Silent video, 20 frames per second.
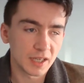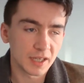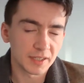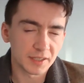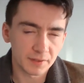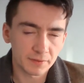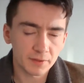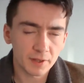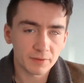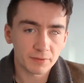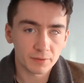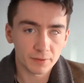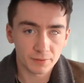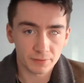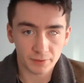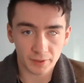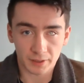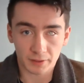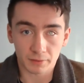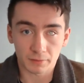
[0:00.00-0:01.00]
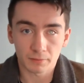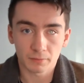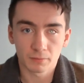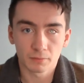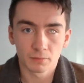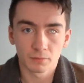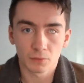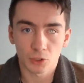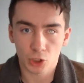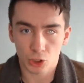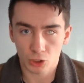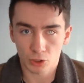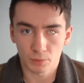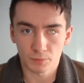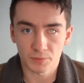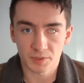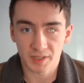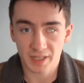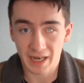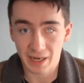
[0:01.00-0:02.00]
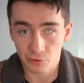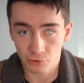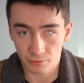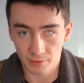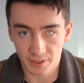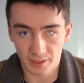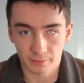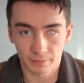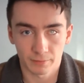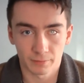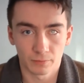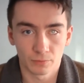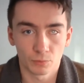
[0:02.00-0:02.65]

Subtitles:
And if everything comes naturally